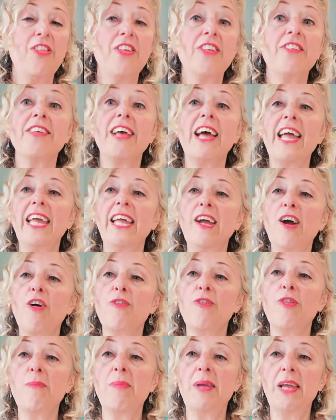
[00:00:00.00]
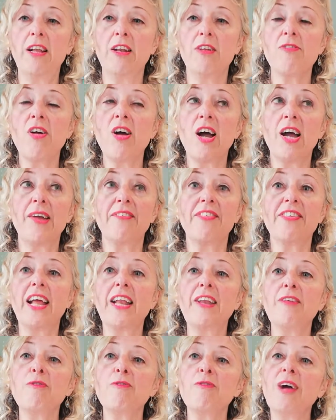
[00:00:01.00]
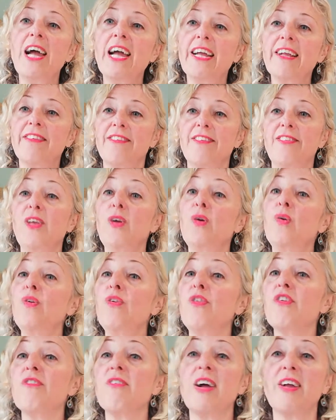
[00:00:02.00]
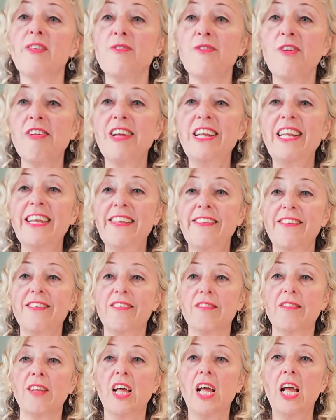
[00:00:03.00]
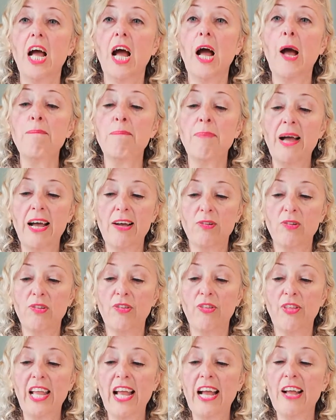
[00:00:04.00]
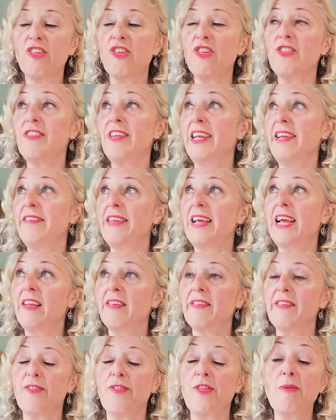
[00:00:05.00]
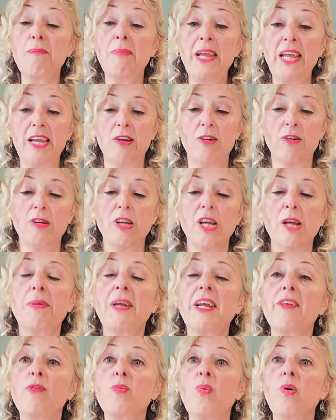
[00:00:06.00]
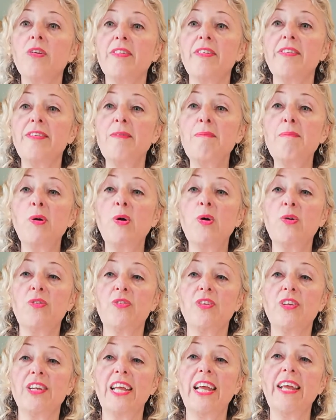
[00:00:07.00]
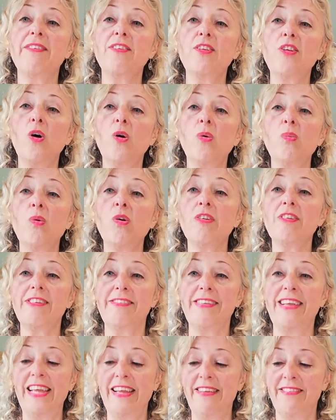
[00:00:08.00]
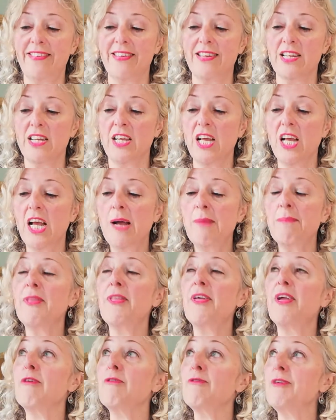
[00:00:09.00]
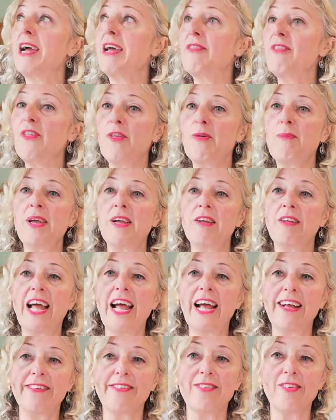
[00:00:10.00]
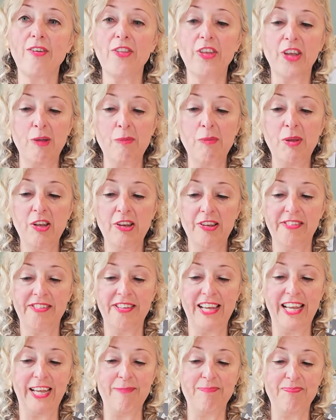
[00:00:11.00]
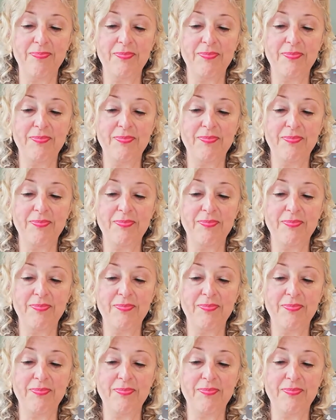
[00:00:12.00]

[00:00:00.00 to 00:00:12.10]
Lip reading: day of the meal arrives, and in fact, the author writes very little about the actual details of the meal, because what is important is not what is eaten, but the effect that the meal has on the community.